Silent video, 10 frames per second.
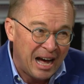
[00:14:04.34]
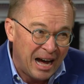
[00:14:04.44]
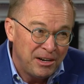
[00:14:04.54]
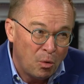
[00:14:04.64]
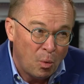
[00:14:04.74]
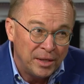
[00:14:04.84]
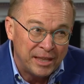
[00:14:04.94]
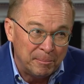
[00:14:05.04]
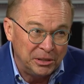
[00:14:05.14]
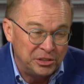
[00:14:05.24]
I don't want
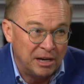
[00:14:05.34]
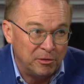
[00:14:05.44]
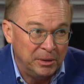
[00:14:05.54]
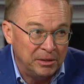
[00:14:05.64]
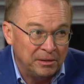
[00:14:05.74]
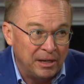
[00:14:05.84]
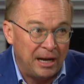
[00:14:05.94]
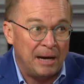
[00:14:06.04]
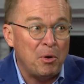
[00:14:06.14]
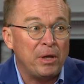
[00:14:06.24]
that much government.
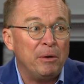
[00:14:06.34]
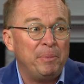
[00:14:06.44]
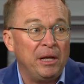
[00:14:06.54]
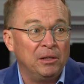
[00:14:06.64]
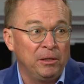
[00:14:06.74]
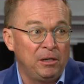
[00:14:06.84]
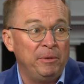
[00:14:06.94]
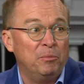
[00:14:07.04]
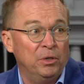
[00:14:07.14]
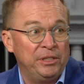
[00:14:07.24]
I'm okay with paying a little
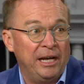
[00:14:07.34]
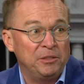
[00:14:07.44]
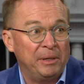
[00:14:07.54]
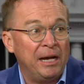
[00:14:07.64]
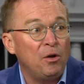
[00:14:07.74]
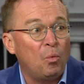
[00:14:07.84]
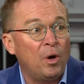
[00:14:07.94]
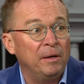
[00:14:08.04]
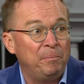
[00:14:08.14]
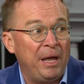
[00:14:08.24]
bit more tax, but I don't
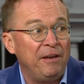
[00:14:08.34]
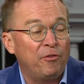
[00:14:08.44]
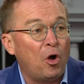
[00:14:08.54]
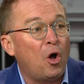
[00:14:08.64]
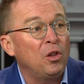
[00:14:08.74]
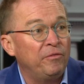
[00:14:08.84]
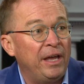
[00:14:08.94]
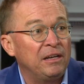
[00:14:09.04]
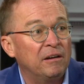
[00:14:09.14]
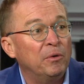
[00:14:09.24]
want to pay for all of
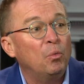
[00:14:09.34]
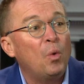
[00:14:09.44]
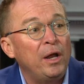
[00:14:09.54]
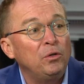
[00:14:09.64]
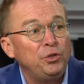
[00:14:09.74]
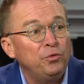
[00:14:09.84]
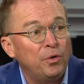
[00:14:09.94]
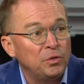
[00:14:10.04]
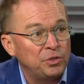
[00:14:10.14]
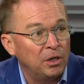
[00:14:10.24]
that government. Why don't you
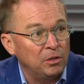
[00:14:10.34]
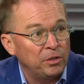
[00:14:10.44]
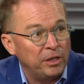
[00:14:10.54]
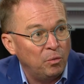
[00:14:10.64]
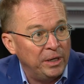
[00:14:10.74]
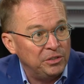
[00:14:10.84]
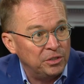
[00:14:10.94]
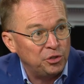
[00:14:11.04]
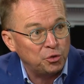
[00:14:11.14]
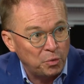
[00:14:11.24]
folks start looking at ways
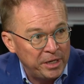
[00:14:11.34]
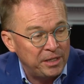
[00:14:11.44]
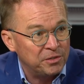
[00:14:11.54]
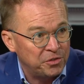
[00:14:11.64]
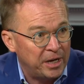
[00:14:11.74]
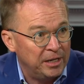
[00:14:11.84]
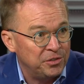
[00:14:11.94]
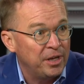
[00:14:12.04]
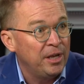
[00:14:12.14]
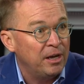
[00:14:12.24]
to shrink the
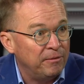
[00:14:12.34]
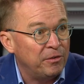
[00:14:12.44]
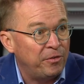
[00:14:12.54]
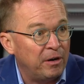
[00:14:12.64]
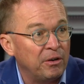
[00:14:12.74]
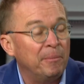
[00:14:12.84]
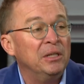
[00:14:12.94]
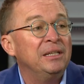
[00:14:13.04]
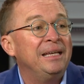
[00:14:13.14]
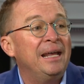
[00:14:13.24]
size of the federal
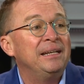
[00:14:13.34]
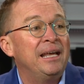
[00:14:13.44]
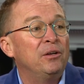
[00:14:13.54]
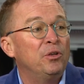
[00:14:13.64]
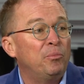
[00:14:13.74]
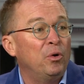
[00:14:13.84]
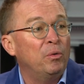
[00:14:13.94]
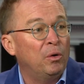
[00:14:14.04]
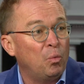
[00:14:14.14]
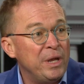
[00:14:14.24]
government to get it down to the point
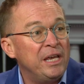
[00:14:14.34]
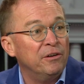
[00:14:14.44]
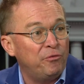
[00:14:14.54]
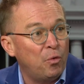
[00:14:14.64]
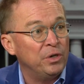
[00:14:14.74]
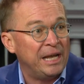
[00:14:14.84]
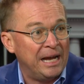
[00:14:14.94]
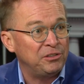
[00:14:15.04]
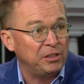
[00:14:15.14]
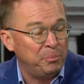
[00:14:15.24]
where we can afford to
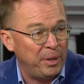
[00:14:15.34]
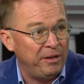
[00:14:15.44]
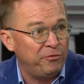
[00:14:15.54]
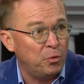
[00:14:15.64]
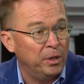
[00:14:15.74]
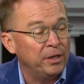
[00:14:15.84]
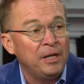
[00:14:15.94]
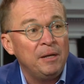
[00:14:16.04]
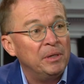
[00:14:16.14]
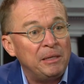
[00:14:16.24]
actually pay for it?
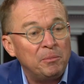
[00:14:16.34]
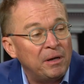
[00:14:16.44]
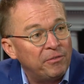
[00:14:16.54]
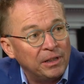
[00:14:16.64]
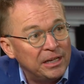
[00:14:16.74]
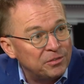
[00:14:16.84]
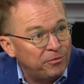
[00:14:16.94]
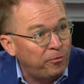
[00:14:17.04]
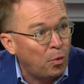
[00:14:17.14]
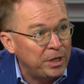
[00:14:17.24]
But keep in mind, for the last
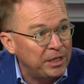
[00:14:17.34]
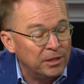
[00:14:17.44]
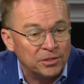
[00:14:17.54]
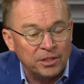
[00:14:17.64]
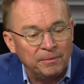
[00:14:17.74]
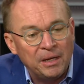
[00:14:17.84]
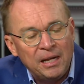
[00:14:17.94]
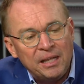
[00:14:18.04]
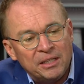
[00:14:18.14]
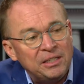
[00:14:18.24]
40 years,
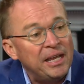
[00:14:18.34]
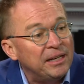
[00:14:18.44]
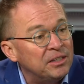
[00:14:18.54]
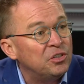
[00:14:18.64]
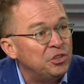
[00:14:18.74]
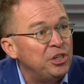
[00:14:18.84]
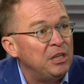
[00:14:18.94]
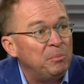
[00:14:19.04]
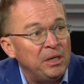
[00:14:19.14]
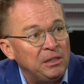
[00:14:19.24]
the debt as a
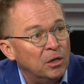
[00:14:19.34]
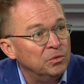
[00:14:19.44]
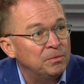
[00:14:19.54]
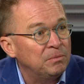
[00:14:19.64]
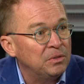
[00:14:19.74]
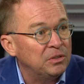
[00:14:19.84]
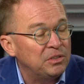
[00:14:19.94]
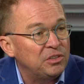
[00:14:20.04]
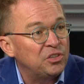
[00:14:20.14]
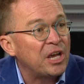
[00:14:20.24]
GDP goes
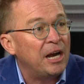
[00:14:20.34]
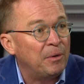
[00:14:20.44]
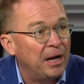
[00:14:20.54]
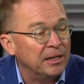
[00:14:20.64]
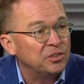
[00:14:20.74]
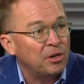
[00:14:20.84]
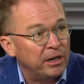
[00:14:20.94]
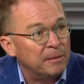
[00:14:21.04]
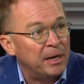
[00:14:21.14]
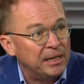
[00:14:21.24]
skyrocket
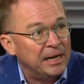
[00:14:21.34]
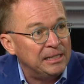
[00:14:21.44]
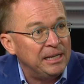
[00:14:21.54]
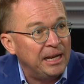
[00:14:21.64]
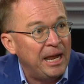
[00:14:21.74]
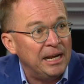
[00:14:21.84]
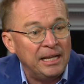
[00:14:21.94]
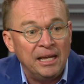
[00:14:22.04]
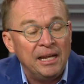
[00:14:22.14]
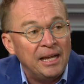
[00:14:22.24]
starting about
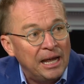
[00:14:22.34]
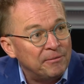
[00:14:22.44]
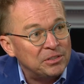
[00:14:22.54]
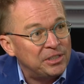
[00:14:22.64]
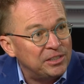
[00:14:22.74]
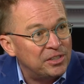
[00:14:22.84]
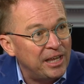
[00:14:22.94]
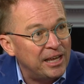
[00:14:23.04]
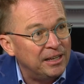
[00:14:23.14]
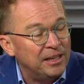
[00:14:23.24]
1980. Ever since
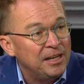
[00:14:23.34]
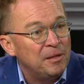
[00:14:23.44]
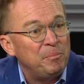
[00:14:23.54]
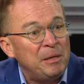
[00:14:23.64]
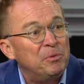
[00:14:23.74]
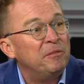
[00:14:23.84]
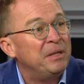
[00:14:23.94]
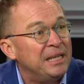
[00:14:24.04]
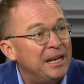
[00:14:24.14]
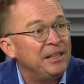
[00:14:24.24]
then, people have
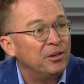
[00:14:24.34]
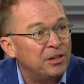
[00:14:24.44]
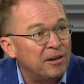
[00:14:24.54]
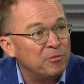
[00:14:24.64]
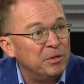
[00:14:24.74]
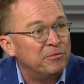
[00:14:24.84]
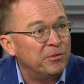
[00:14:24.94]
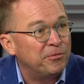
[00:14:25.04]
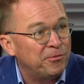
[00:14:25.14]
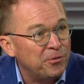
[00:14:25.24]
been getting their government
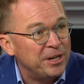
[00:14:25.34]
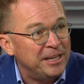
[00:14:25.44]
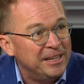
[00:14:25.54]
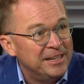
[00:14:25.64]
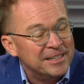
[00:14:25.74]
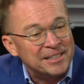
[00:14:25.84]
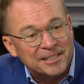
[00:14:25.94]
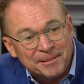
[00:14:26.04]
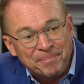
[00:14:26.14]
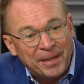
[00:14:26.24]
for free.
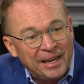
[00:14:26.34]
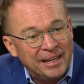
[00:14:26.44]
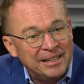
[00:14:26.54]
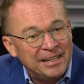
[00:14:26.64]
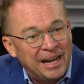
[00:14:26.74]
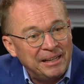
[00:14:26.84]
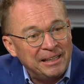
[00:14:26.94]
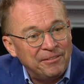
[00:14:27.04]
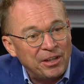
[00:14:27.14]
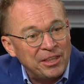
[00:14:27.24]
And
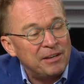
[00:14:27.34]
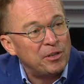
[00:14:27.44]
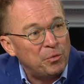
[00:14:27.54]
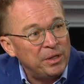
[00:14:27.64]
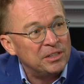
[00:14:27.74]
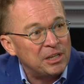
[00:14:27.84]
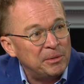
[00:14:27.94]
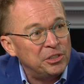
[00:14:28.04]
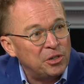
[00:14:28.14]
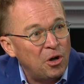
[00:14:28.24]
if they realized how
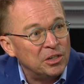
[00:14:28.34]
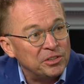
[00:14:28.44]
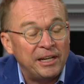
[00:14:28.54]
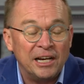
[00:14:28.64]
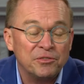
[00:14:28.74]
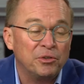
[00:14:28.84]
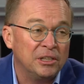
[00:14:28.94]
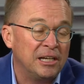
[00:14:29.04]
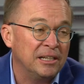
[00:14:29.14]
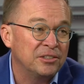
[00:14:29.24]
much it costs, they'd ask for a
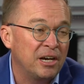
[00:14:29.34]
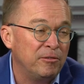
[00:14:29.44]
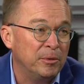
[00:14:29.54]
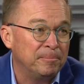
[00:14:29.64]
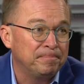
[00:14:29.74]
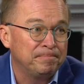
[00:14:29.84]
lot less government.